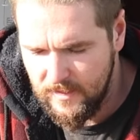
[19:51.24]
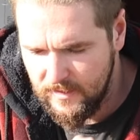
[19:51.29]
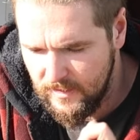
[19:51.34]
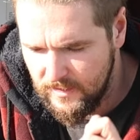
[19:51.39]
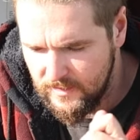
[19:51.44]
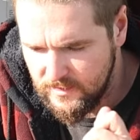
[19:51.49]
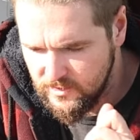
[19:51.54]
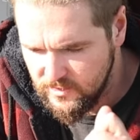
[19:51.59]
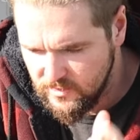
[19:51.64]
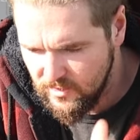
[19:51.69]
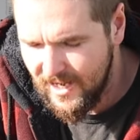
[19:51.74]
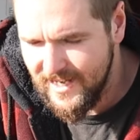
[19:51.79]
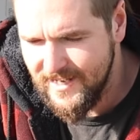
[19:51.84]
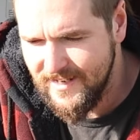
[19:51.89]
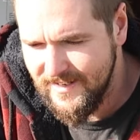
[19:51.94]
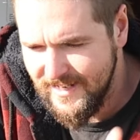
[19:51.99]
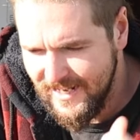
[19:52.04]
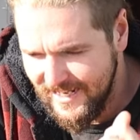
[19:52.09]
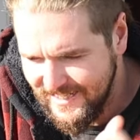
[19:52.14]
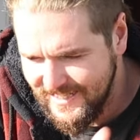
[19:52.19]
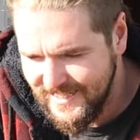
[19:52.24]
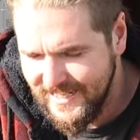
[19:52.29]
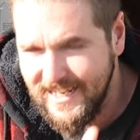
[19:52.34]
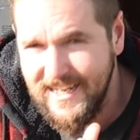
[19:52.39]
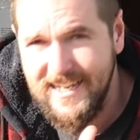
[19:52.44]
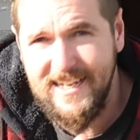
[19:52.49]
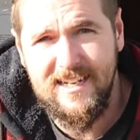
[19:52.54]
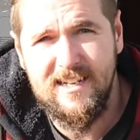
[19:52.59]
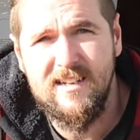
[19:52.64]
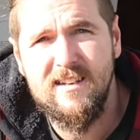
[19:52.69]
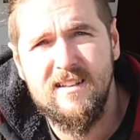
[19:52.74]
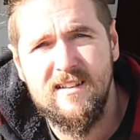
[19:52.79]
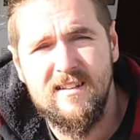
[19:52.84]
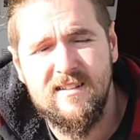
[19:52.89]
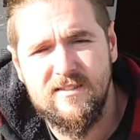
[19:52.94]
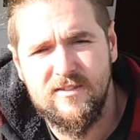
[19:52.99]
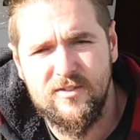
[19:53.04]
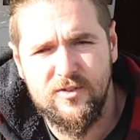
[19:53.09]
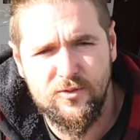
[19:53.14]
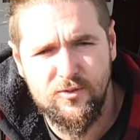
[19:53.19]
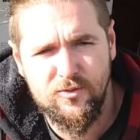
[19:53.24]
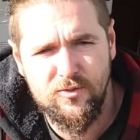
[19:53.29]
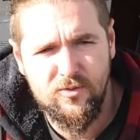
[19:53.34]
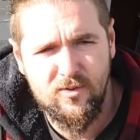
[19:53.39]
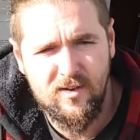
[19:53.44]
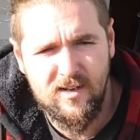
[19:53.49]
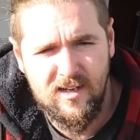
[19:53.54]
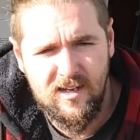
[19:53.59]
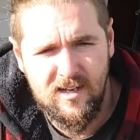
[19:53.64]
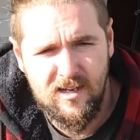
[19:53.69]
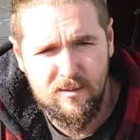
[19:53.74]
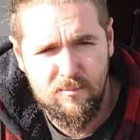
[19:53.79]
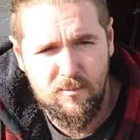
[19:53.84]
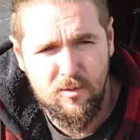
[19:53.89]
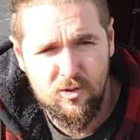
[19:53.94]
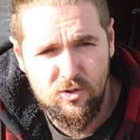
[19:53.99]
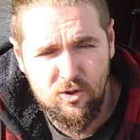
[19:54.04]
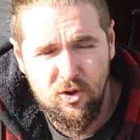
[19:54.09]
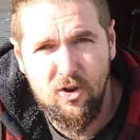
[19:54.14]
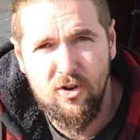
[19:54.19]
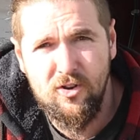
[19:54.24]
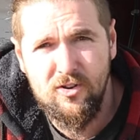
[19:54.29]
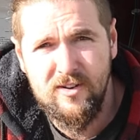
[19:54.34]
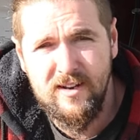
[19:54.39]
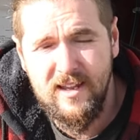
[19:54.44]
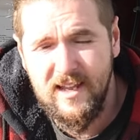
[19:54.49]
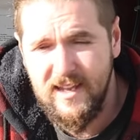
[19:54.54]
excited and keen to learn